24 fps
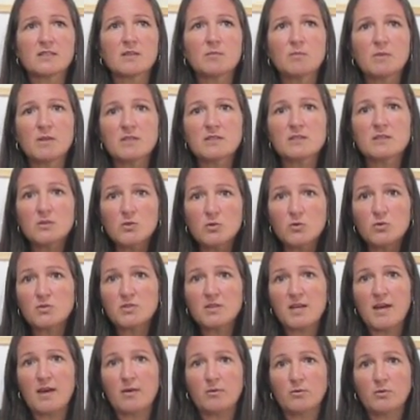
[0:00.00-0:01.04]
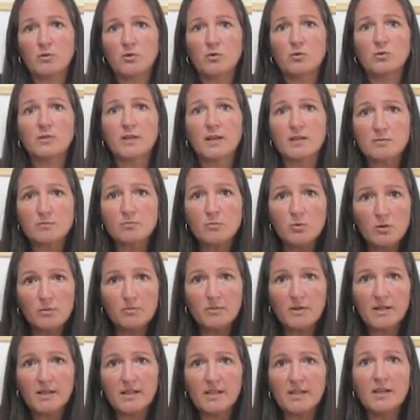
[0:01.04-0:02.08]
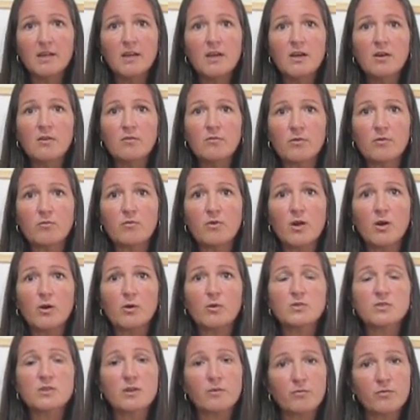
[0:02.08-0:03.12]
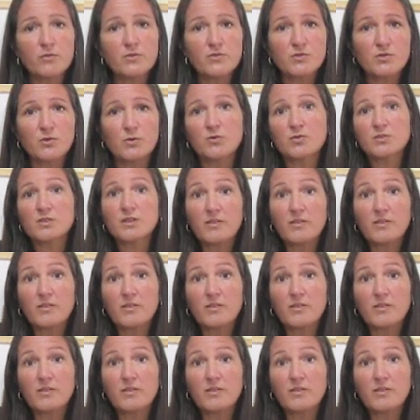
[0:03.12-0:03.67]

It means that your town hall gets more money for roads and for schools,